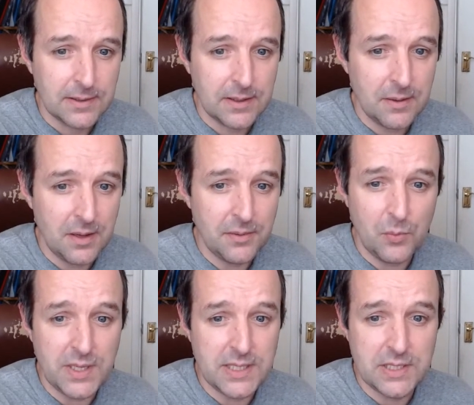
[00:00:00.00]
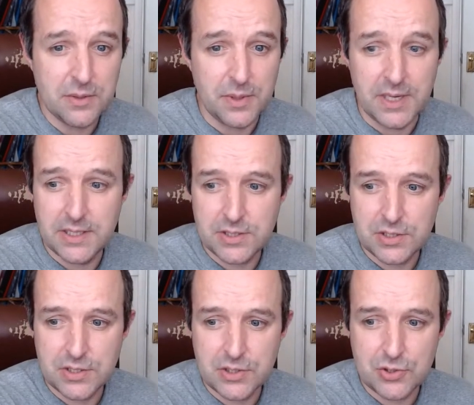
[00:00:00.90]
and the way to do it is
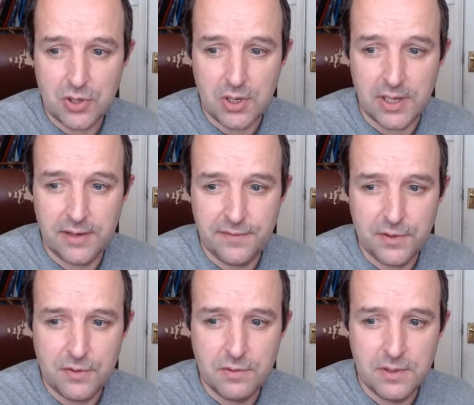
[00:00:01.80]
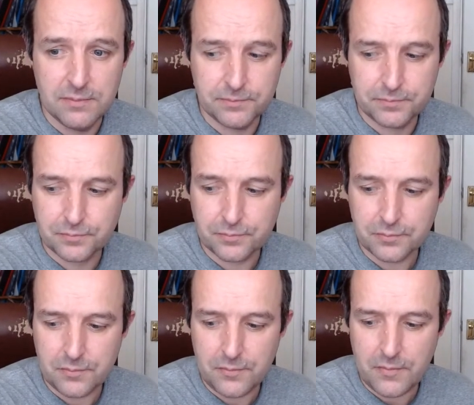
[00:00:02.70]
just to try it. If you
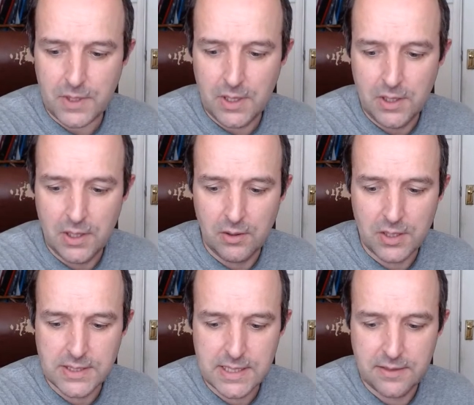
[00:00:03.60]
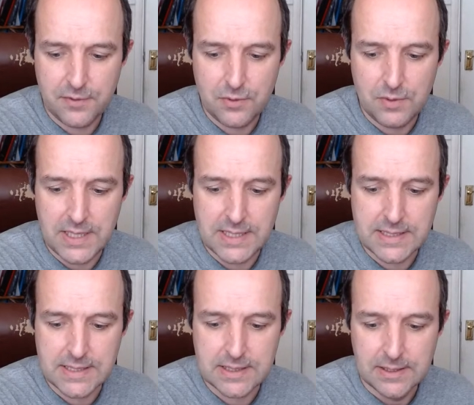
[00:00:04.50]
like I say, if you
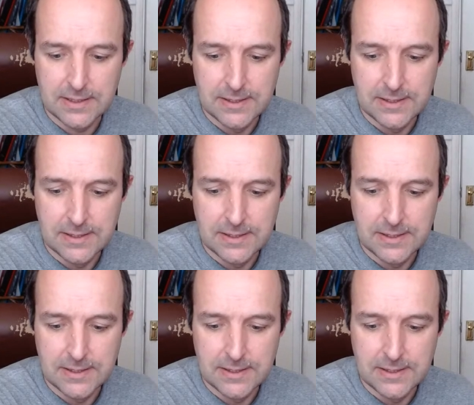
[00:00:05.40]
list